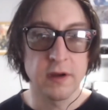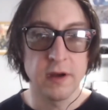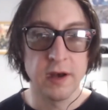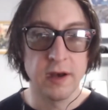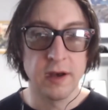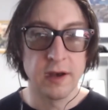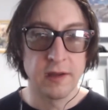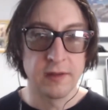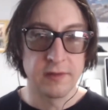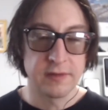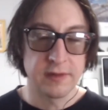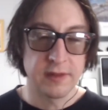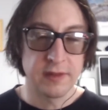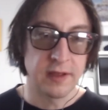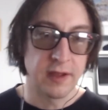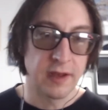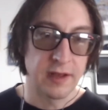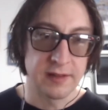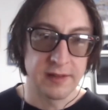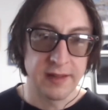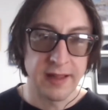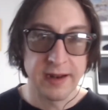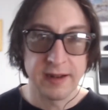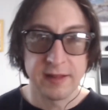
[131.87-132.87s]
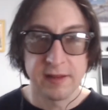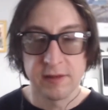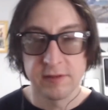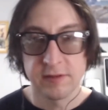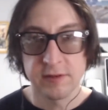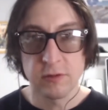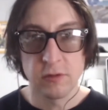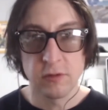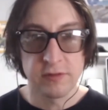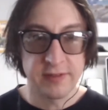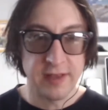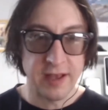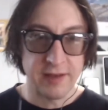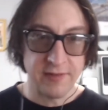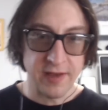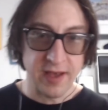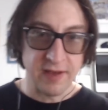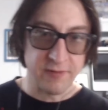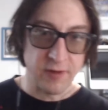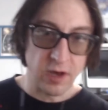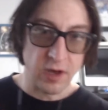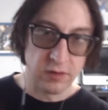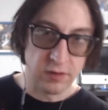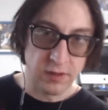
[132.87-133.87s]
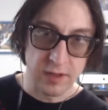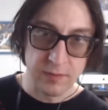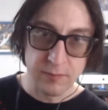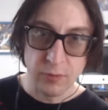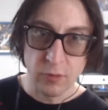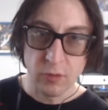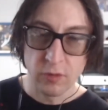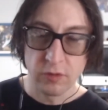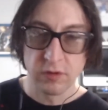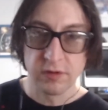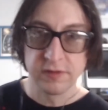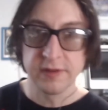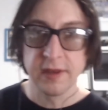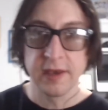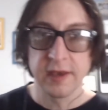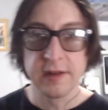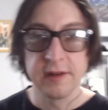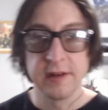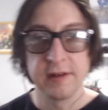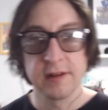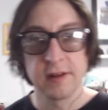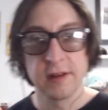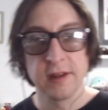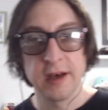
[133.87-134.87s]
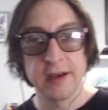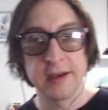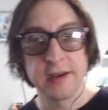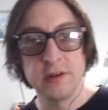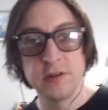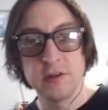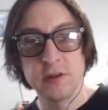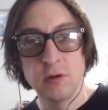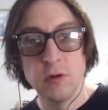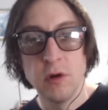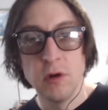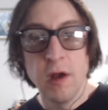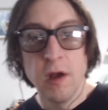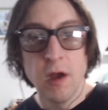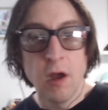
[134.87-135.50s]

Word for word: Uh, a lot of these schools have, have online portals that you need to log into.